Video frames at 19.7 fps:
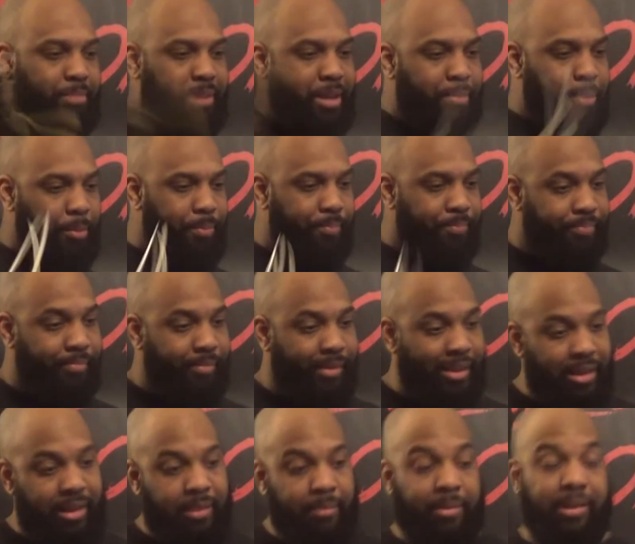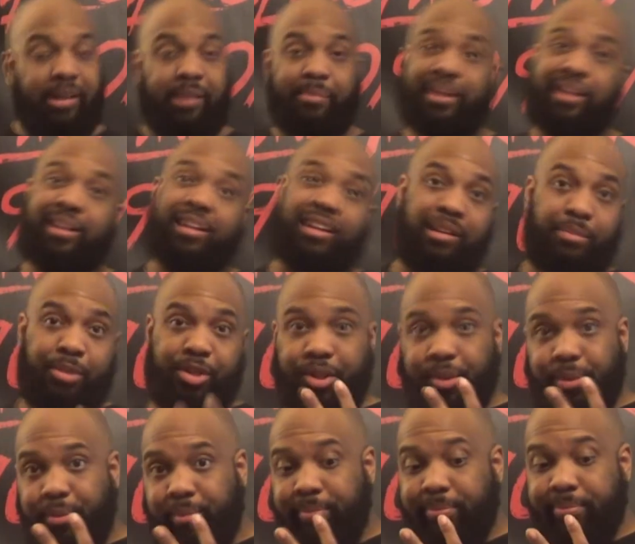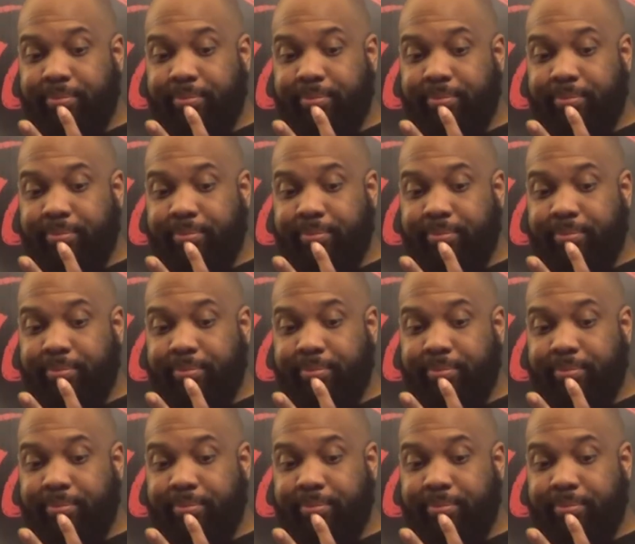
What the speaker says: people. But coming in at number 2